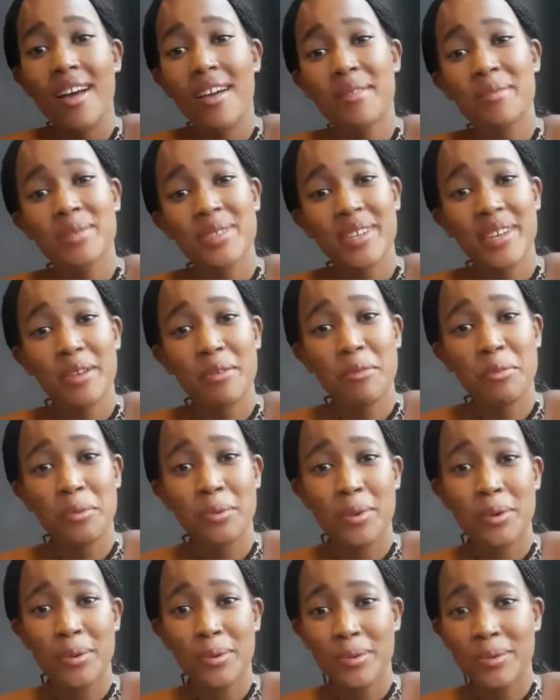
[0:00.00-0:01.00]
I'm Saint
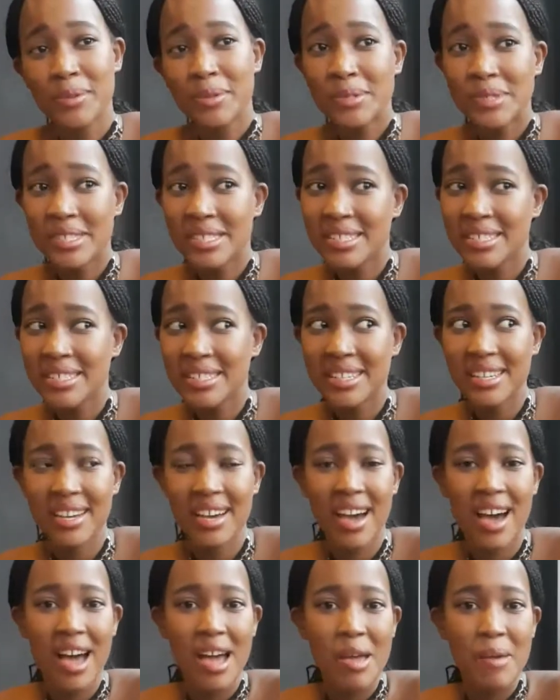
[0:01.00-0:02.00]
Rose.
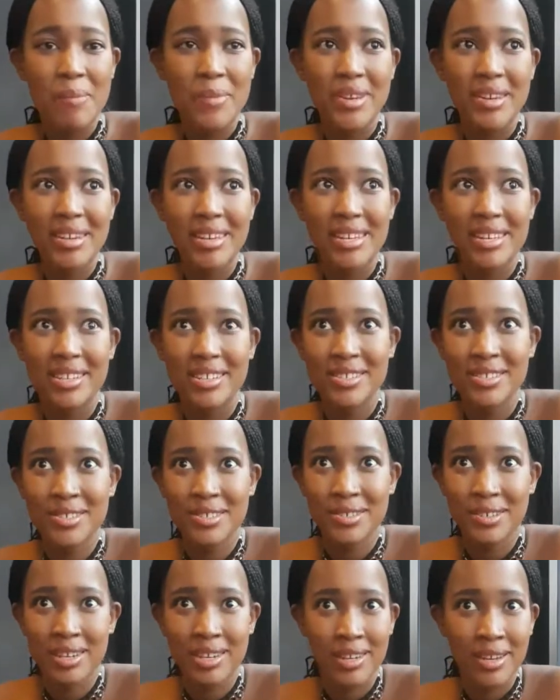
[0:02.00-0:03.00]
I'm an
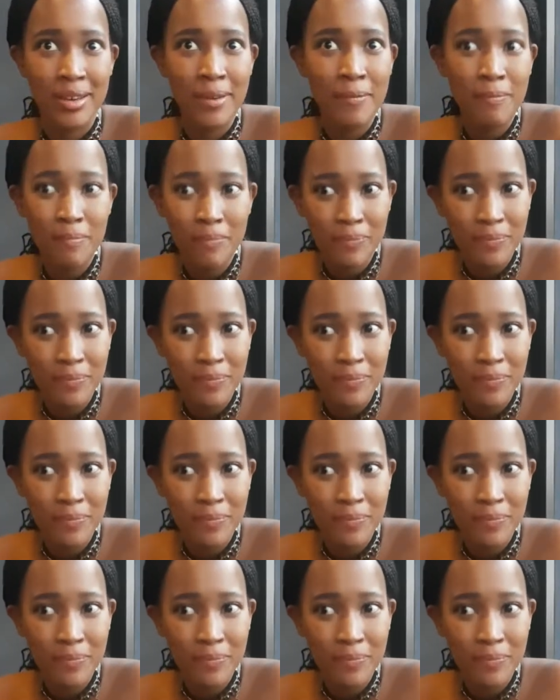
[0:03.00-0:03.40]
illustrator.